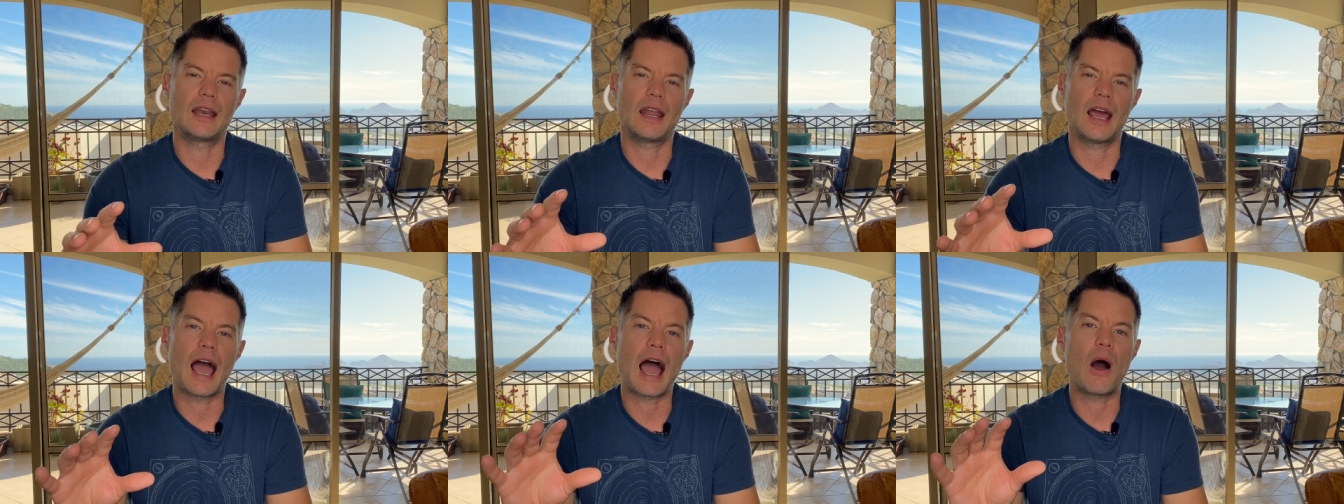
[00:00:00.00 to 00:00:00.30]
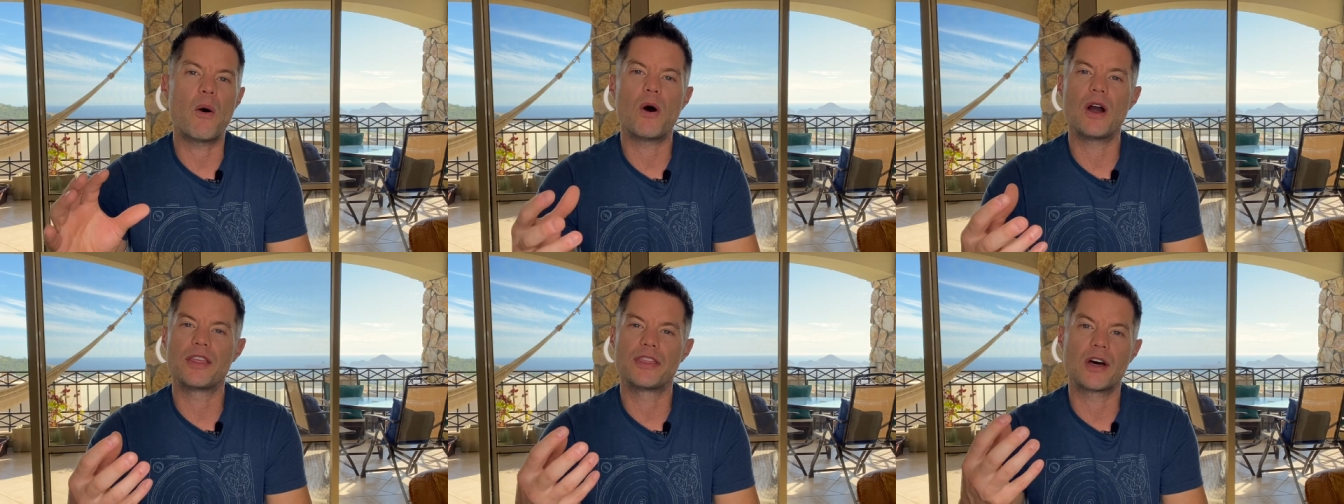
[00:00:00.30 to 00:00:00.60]
And
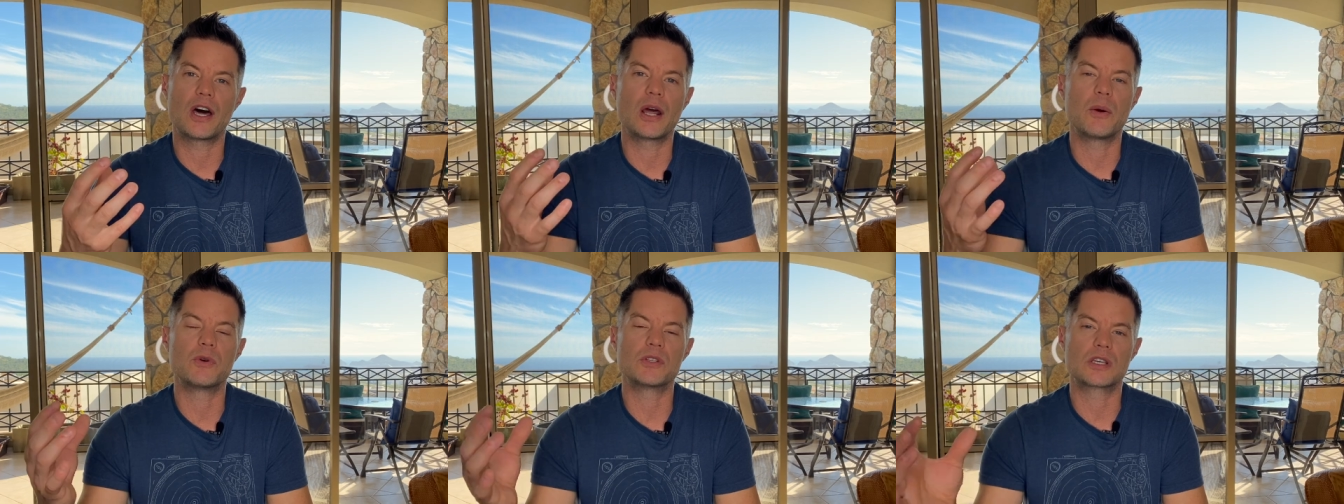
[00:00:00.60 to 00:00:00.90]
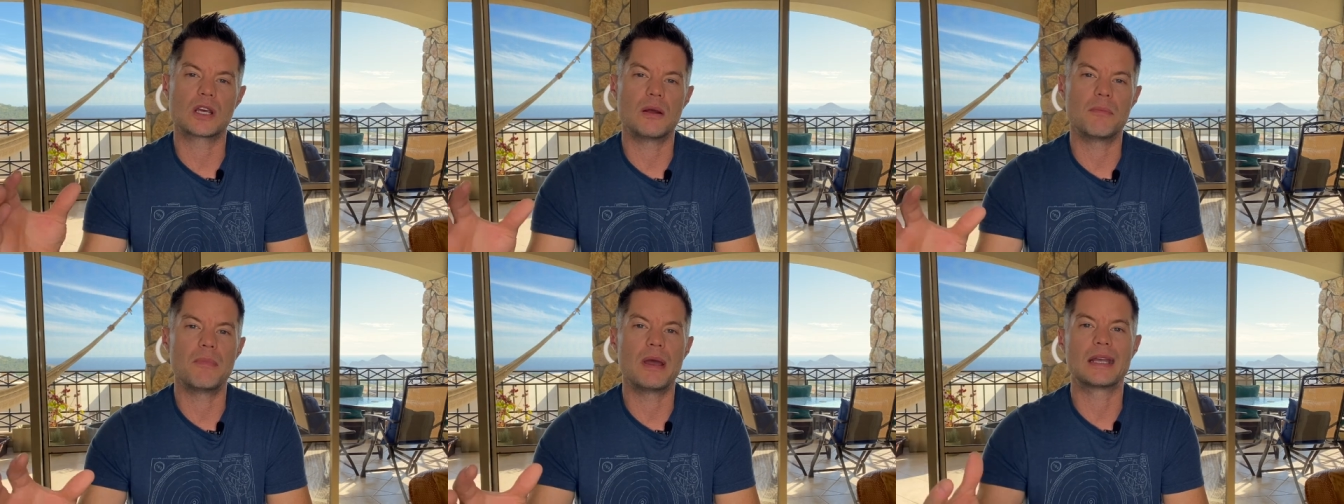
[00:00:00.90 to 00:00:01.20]
how I thought I was
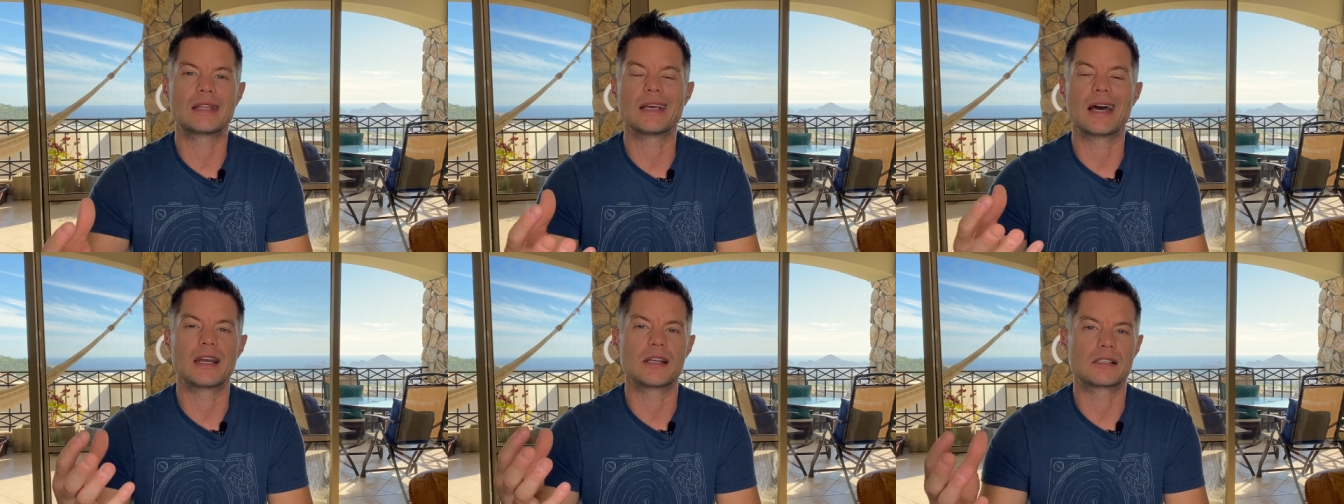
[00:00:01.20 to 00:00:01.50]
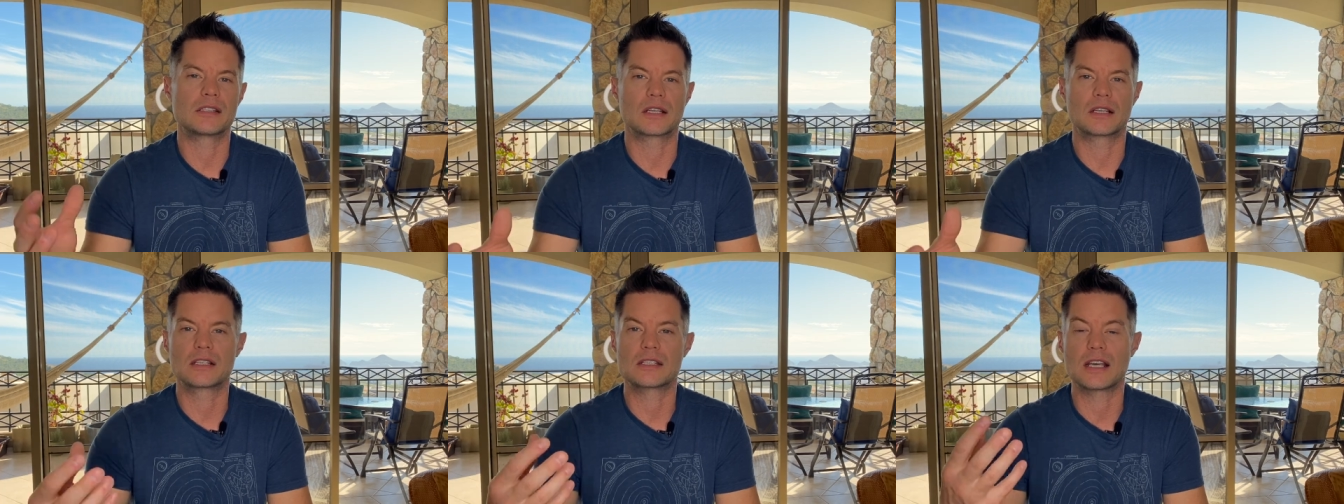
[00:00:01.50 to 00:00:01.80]
gonna make that a
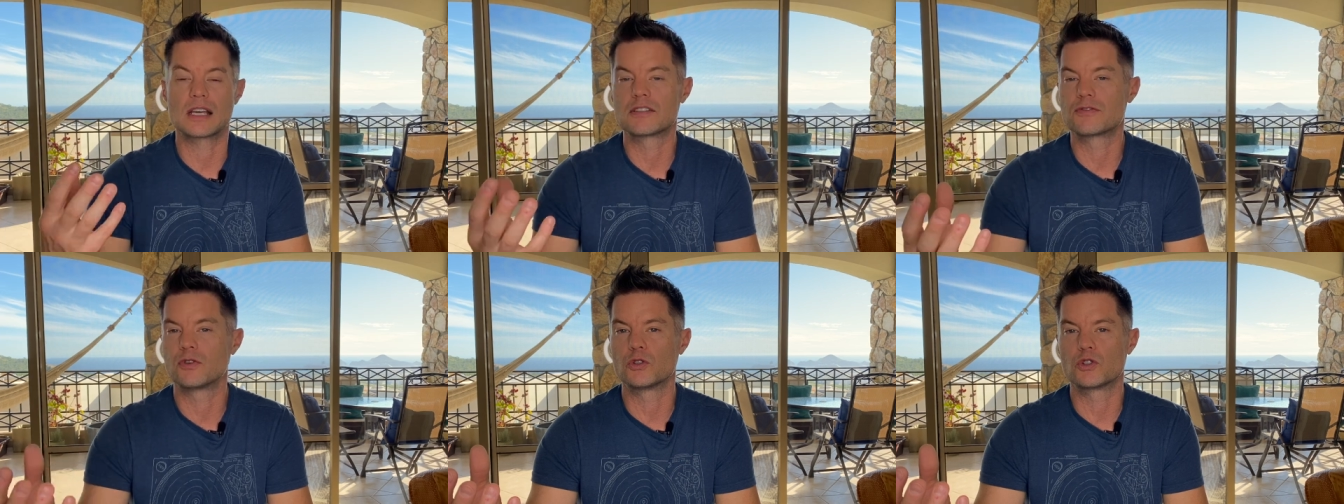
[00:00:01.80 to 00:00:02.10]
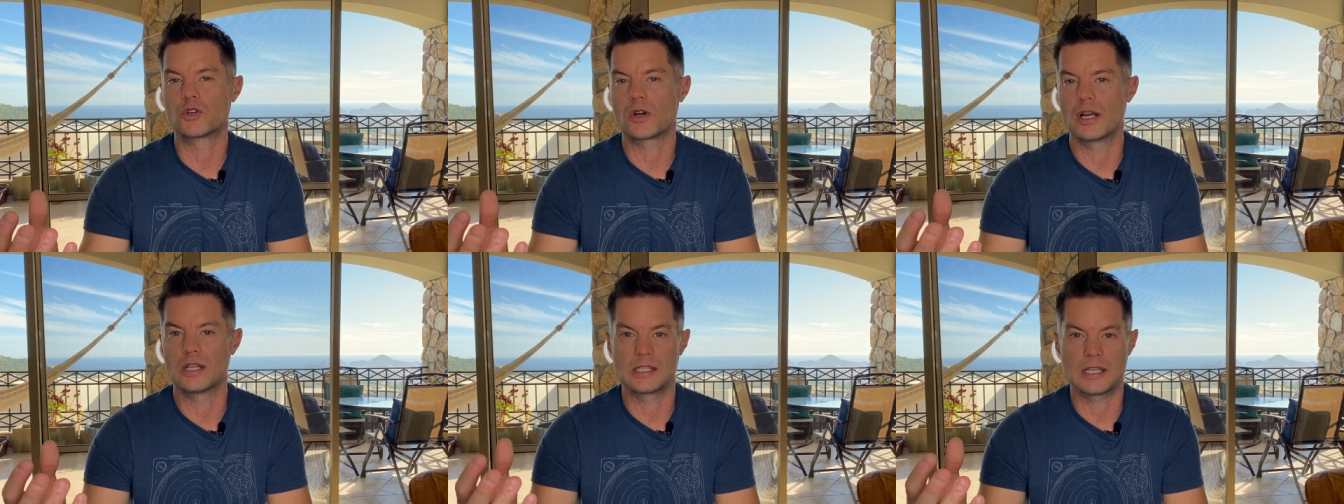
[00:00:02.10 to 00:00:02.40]
successful
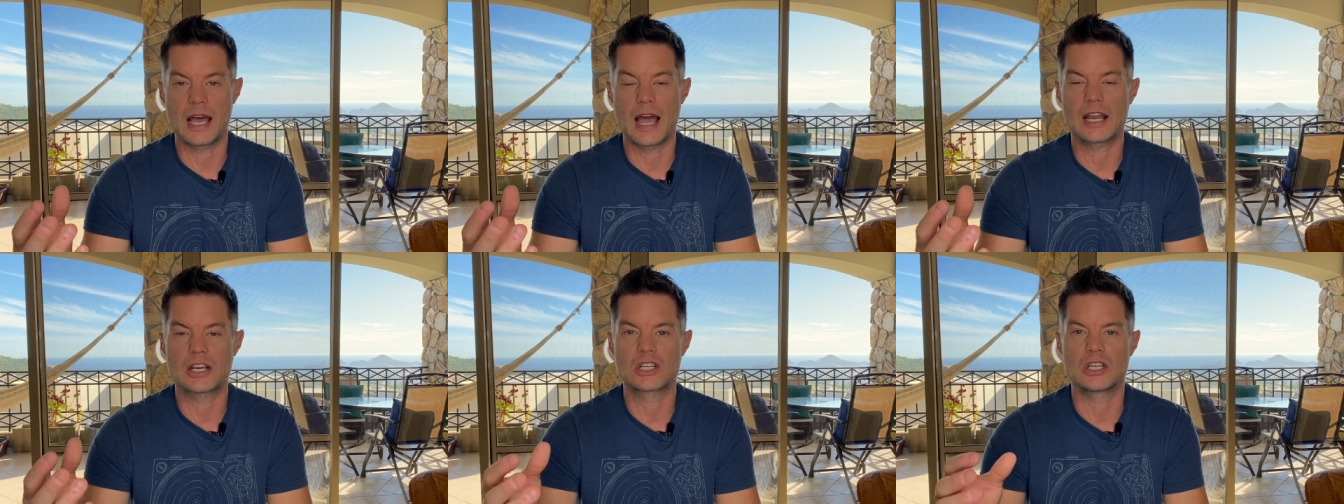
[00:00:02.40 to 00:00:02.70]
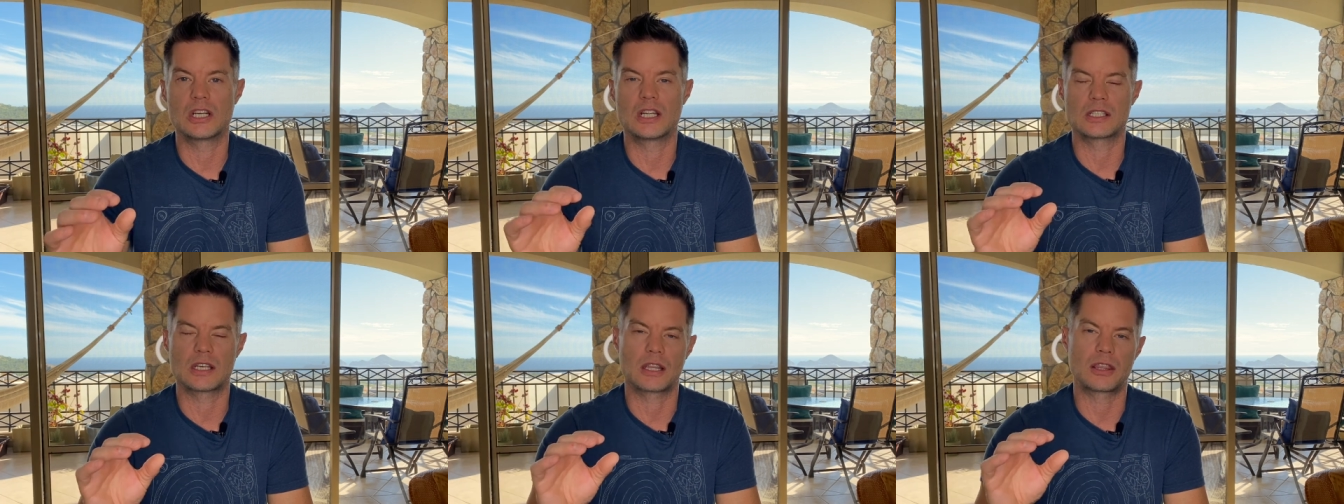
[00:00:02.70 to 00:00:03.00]

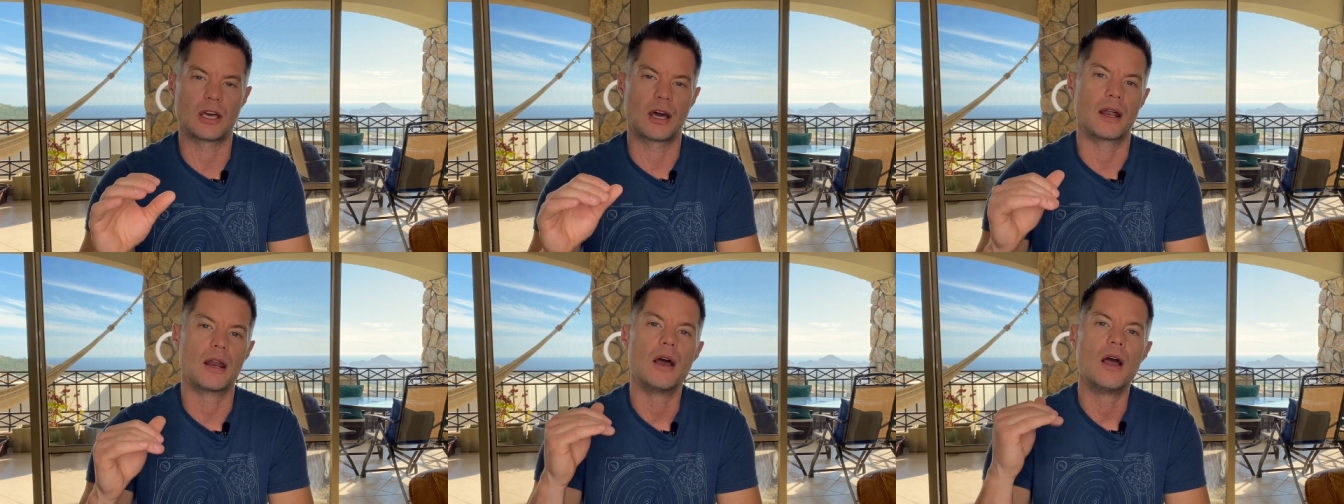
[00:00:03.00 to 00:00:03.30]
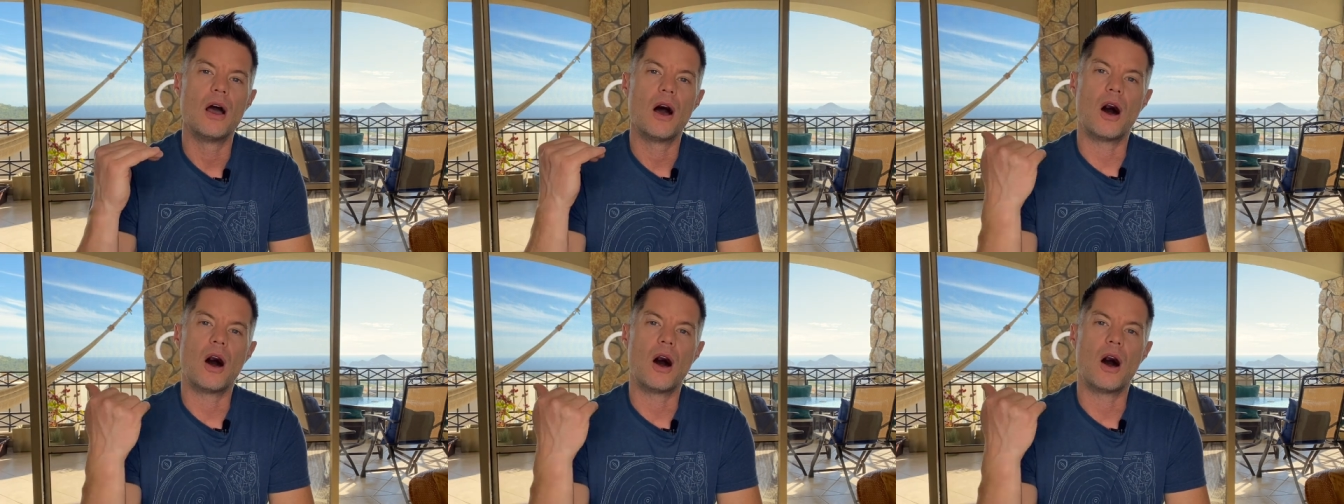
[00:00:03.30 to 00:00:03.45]
transaction is I thought,